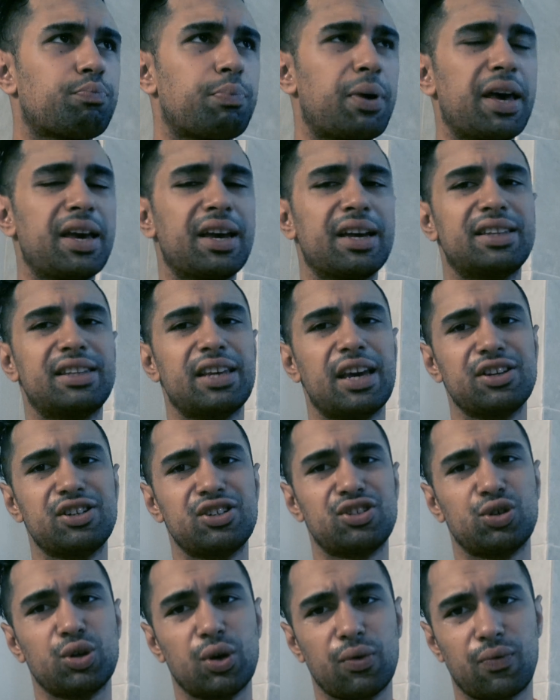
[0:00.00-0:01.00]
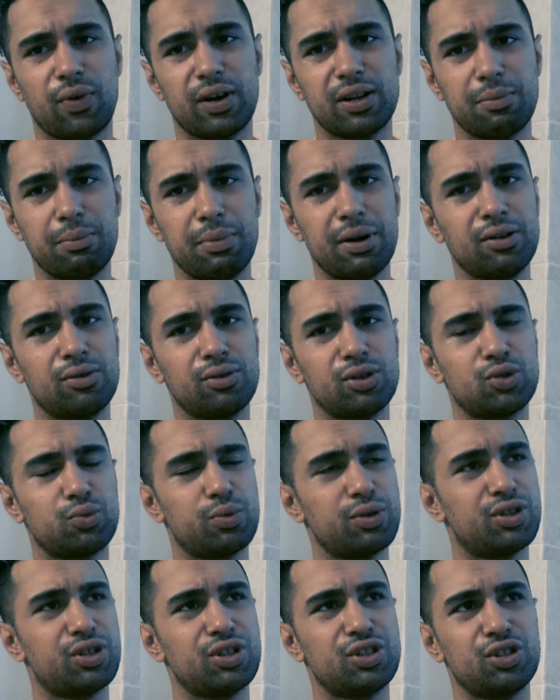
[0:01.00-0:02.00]
paying attention to your fundamentals,
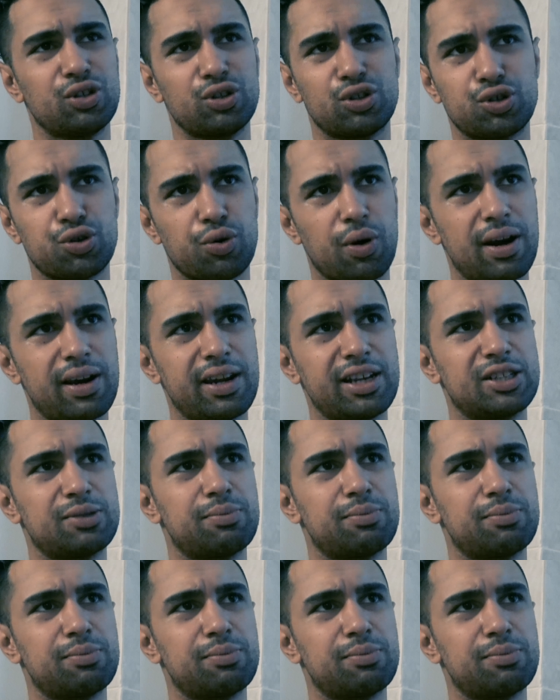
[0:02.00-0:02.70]
which is your training